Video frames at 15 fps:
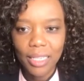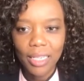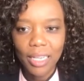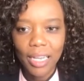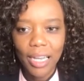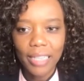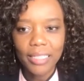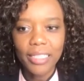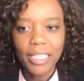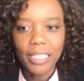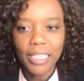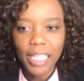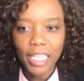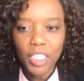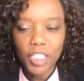I say,
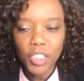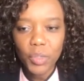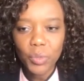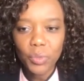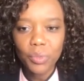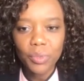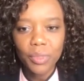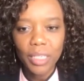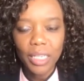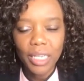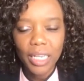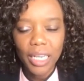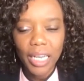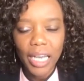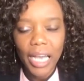thank you.
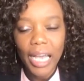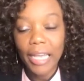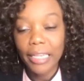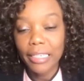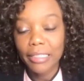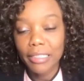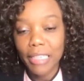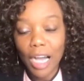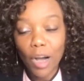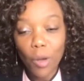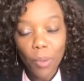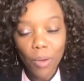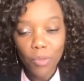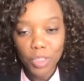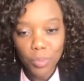And I hope
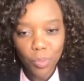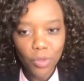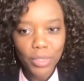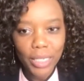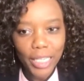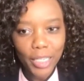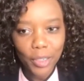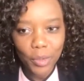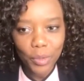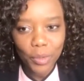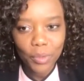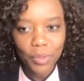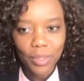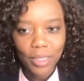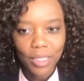I was born
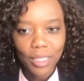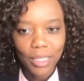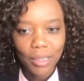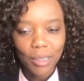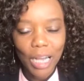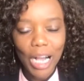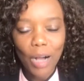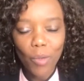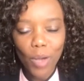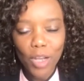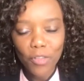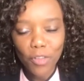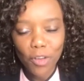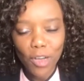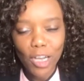here.
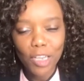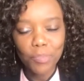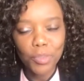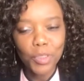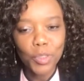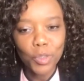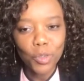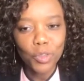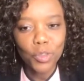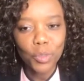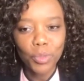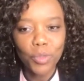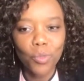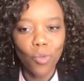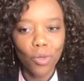However, I've been told to
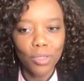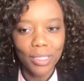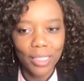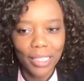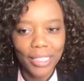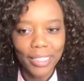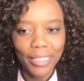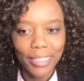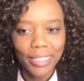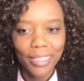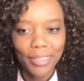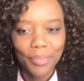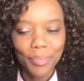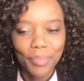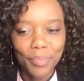be worldly
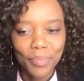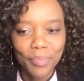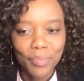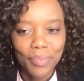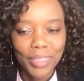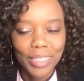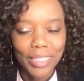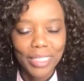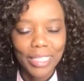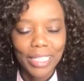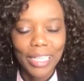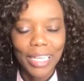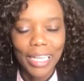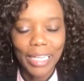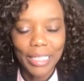
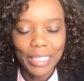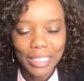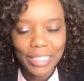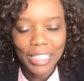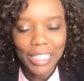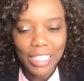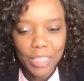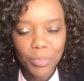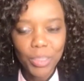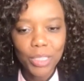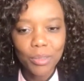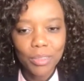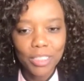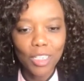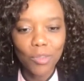and that I speak
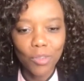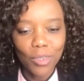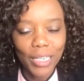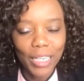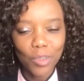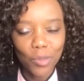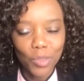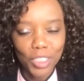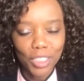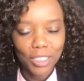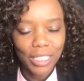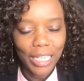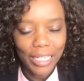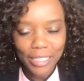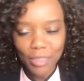several
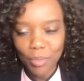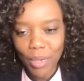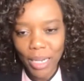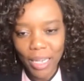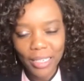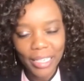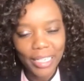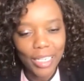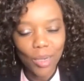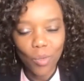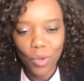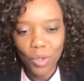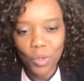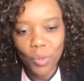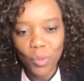languages. I smile and I
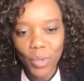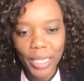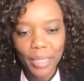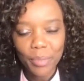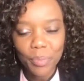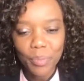walk away.